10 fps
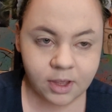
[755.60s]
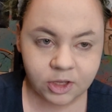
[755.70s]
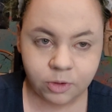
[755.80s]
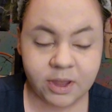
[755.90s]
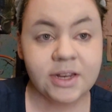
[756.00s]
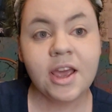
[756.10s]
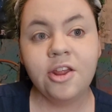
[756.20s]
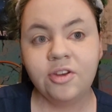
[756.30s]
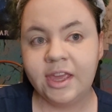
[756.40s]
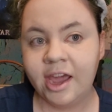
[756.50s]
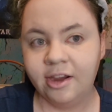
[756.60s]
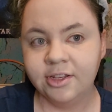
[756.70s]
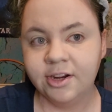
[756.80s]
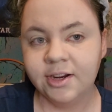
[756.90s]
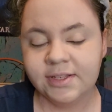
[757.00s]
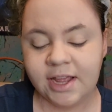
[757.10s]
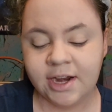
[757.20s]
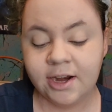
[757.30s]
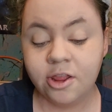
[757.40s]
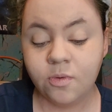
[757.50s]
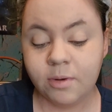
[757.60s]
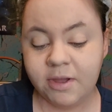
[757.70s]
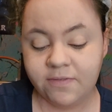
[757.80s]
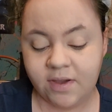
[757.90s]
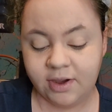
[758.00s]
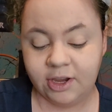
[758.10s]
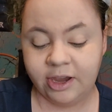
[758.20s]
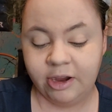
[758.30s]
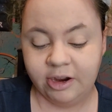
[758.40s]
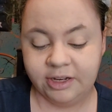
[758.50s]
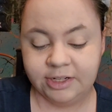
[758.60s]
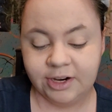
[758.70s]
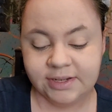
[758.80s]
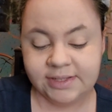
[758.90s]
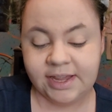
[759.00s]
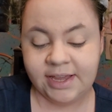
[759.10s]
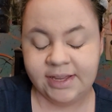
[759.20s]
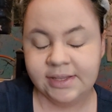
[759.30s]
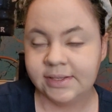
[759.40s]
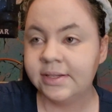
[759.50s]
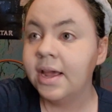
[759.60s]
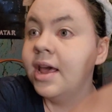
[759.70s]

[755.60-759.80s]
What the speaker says: You meet other characters, and another one of my favorite characters is